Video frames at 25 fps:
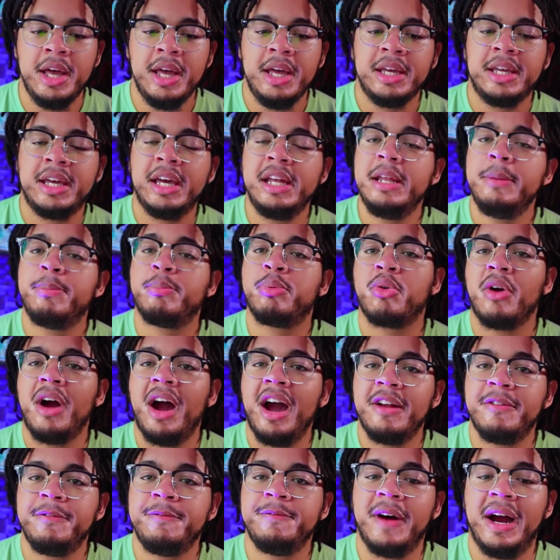Kitty
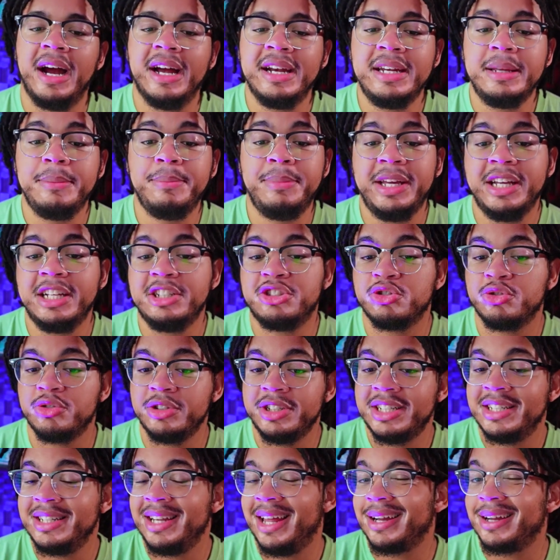Pryde finally being
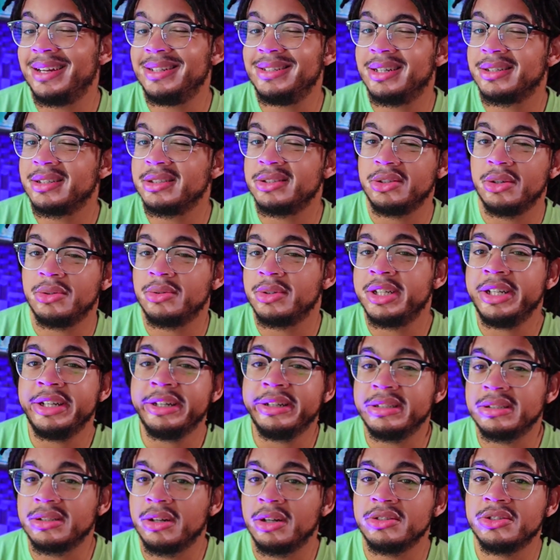treated like a young adult here
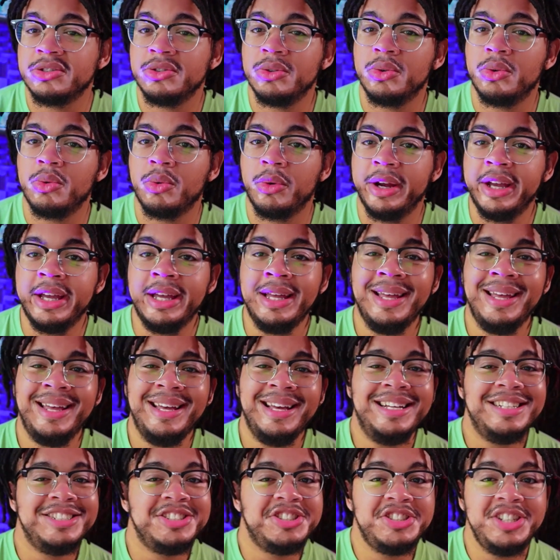is also great.
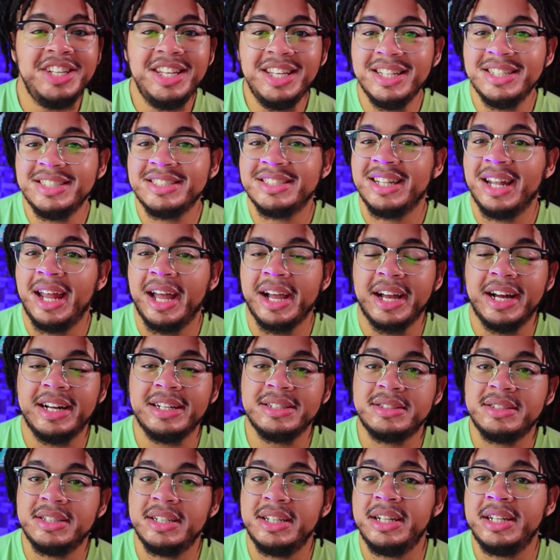She is like a
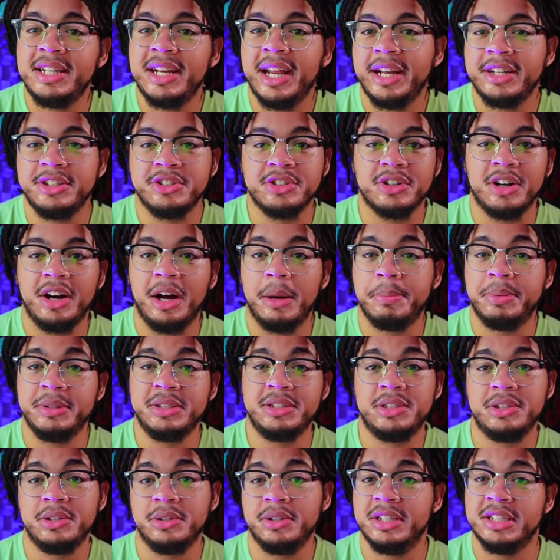teenager up
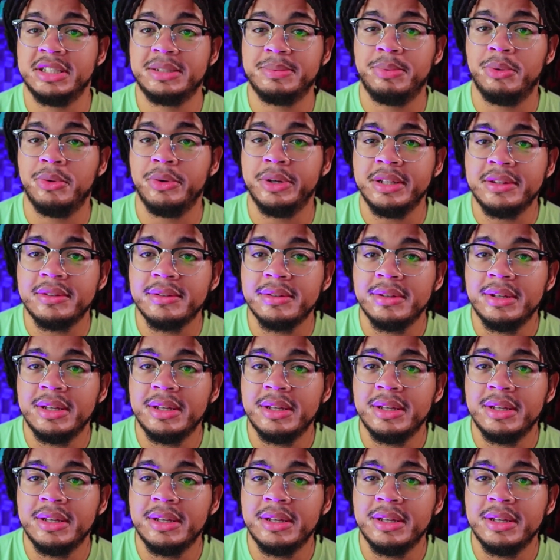until this point.